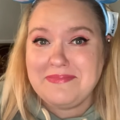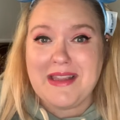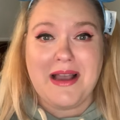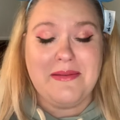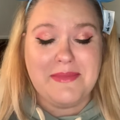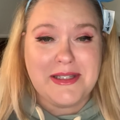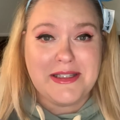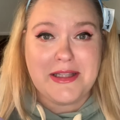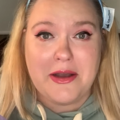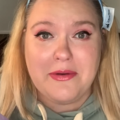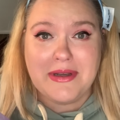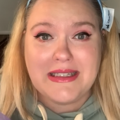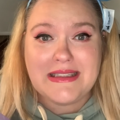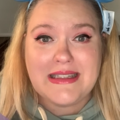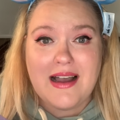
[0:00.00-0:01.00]
I'm so
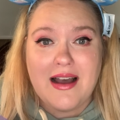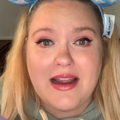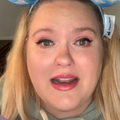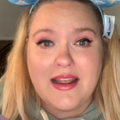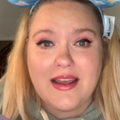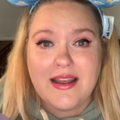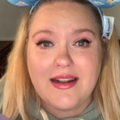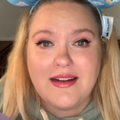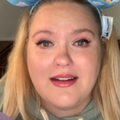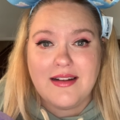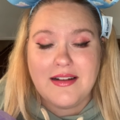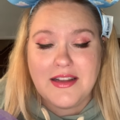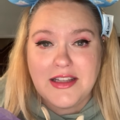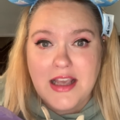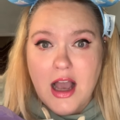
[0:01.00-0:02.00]
excited.
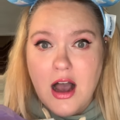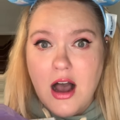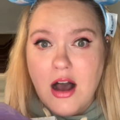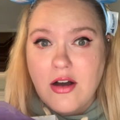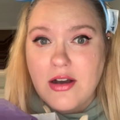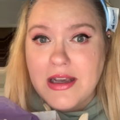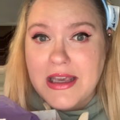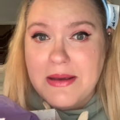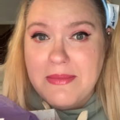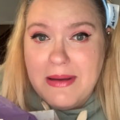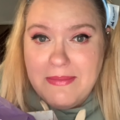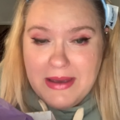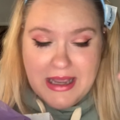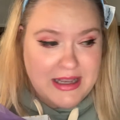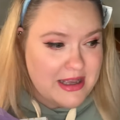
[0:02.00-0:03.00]
Y'all, look at my
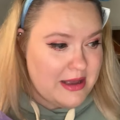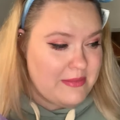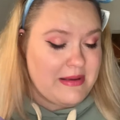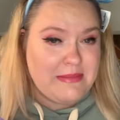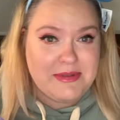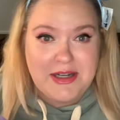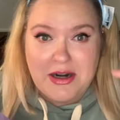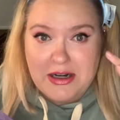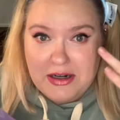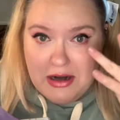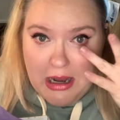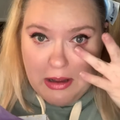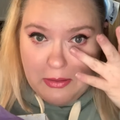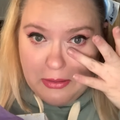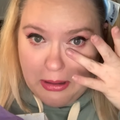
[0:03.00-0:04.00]
makeup. I'm starting to
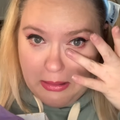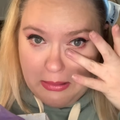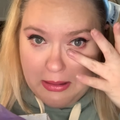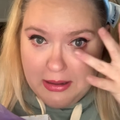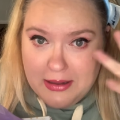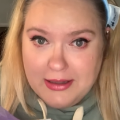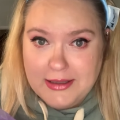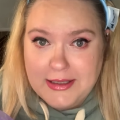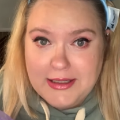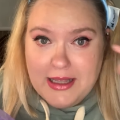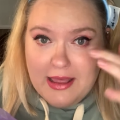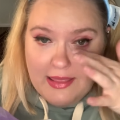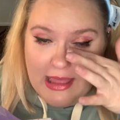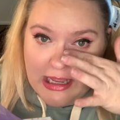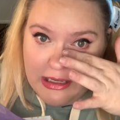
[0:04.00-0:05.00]
cry. Hold on.
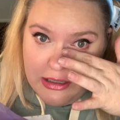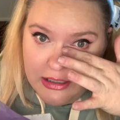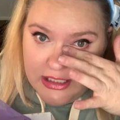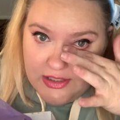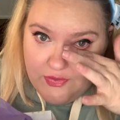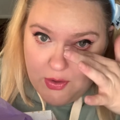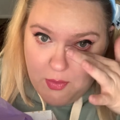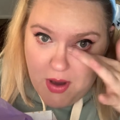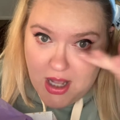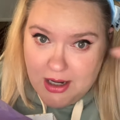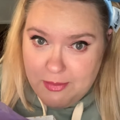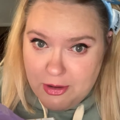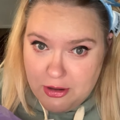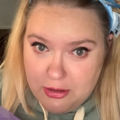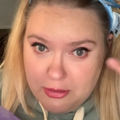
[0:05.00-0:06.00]
Thank goodness for
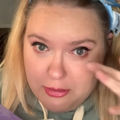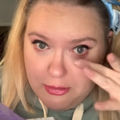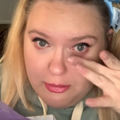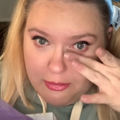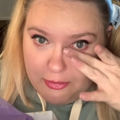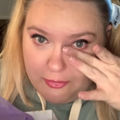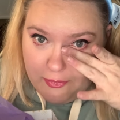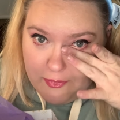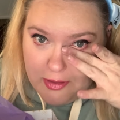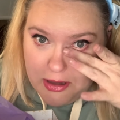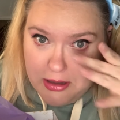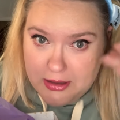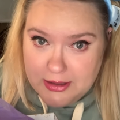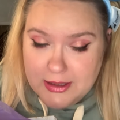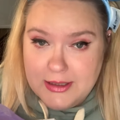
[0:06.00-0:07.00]
waterproof
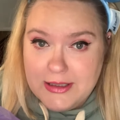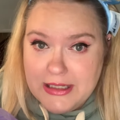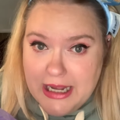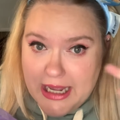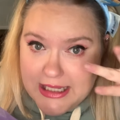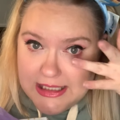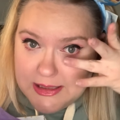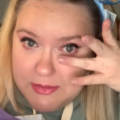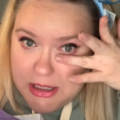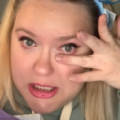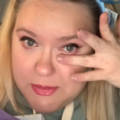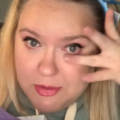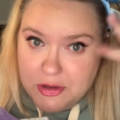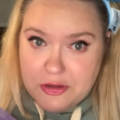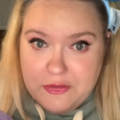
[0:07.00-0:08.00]
and
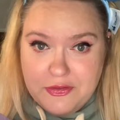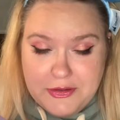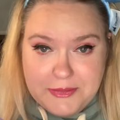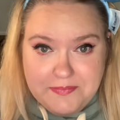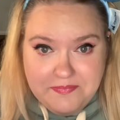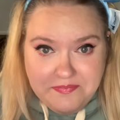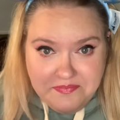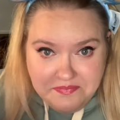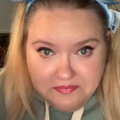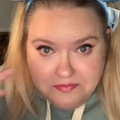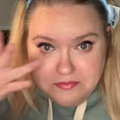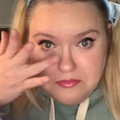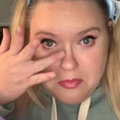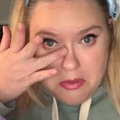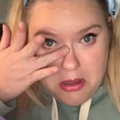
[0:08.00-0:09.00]
smudge proof.
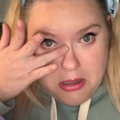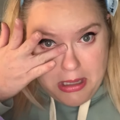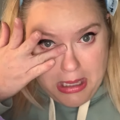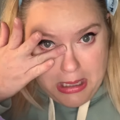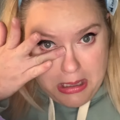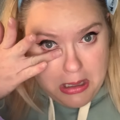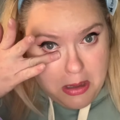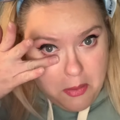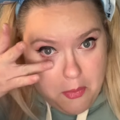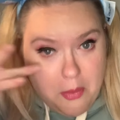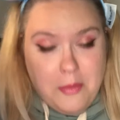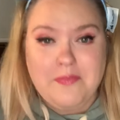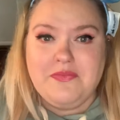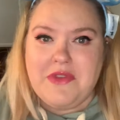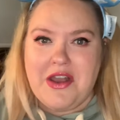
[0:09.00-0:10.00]
Okay.
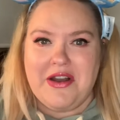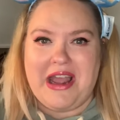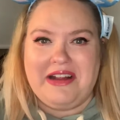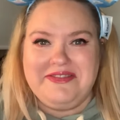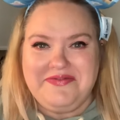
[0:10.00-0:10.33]
Okay.